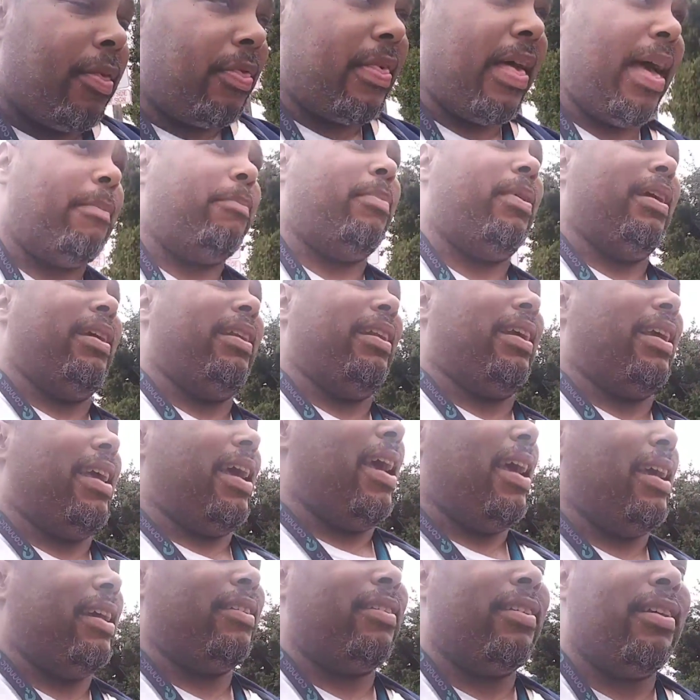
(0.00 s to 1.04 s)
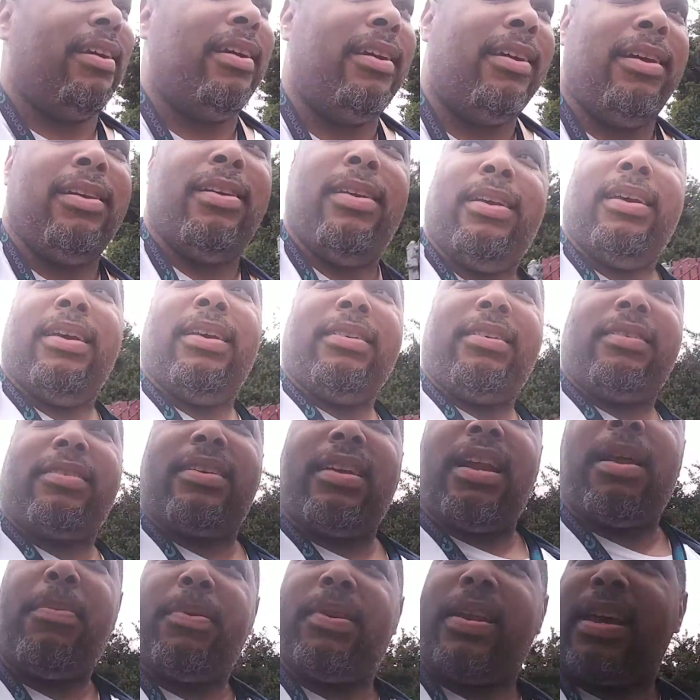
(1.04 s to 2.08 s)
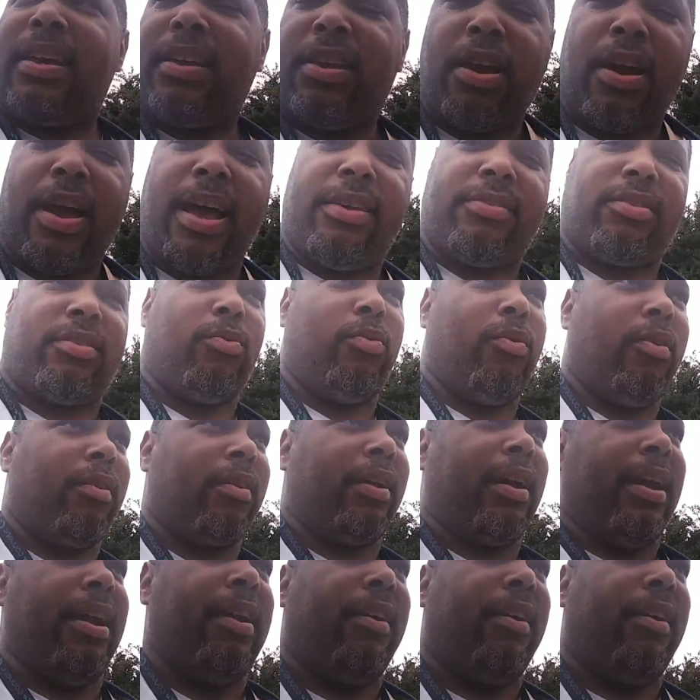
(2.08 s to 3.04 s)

that being the case, just get up and take your ass to work,